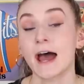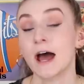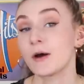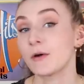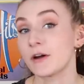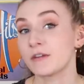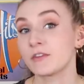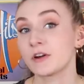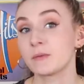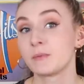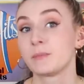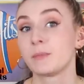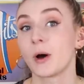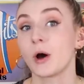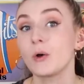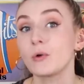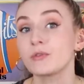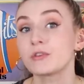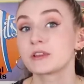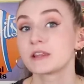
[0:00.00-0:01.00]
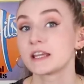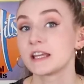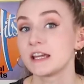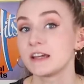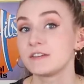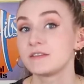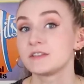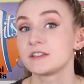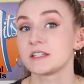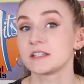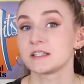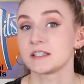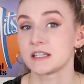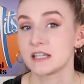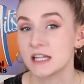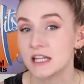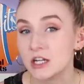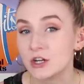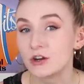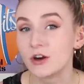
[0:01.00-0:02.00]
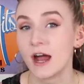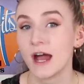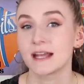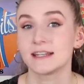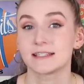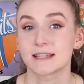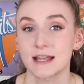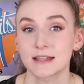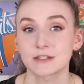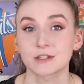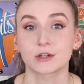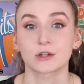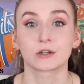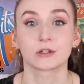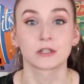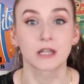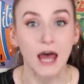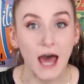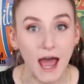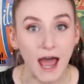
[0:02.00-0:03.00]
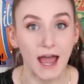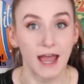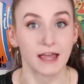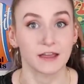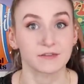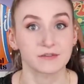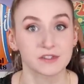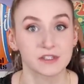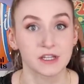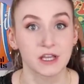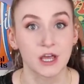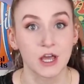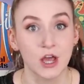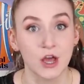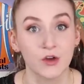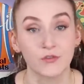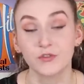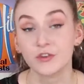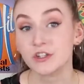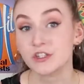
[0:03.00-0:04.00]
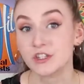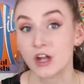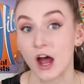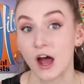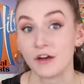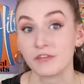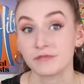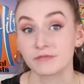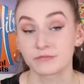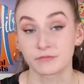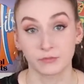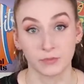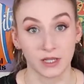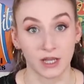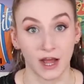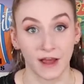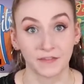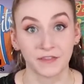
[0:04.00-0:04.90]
however, both lived near identical lives. First off, we